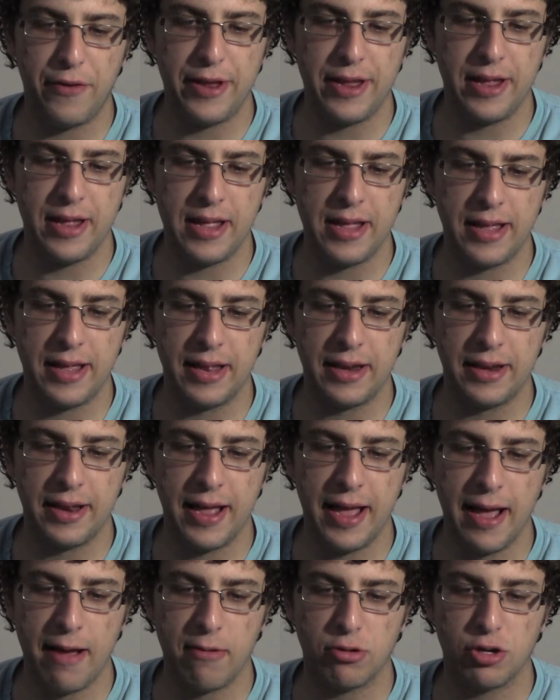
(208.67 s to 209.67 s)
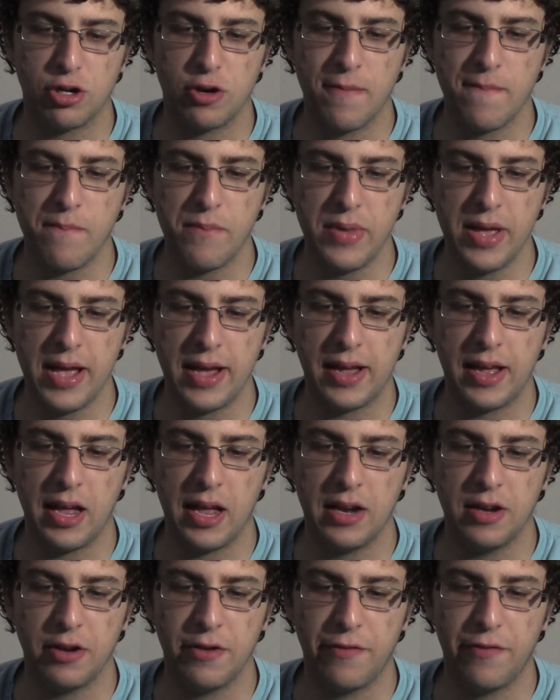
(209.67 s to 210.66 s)
he can capture Mick
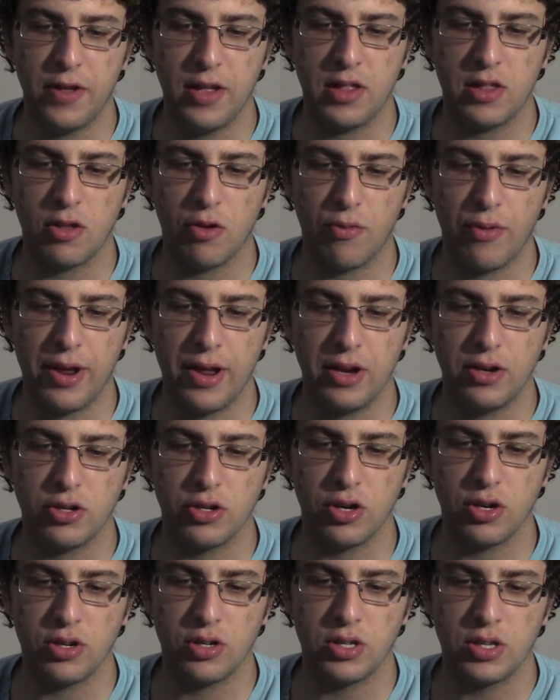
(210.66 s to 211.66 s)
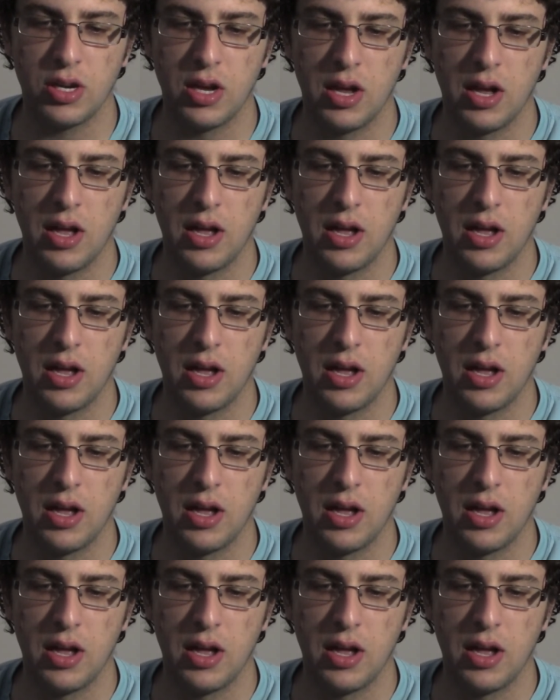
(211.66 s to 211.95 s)
and defeat the Rangers.